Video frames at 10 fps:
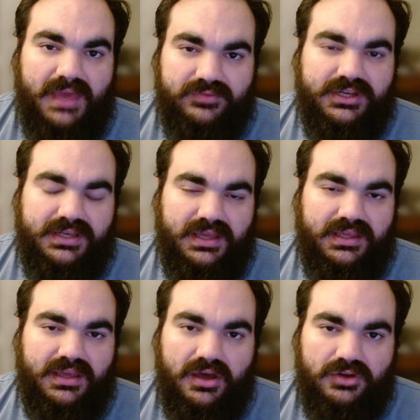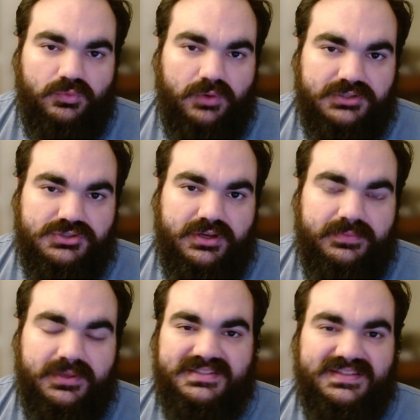every night on a work
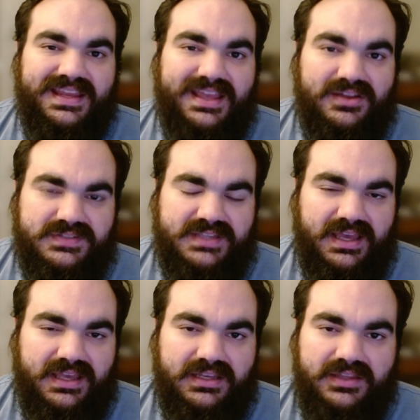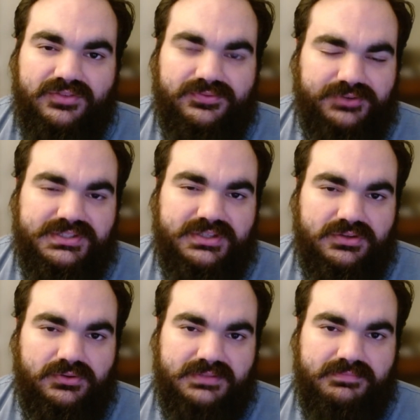trip, sitting outside in the freezing
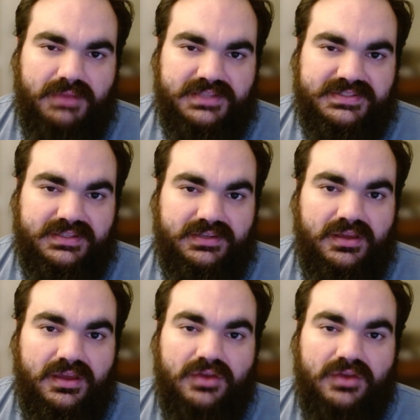cold in Boston,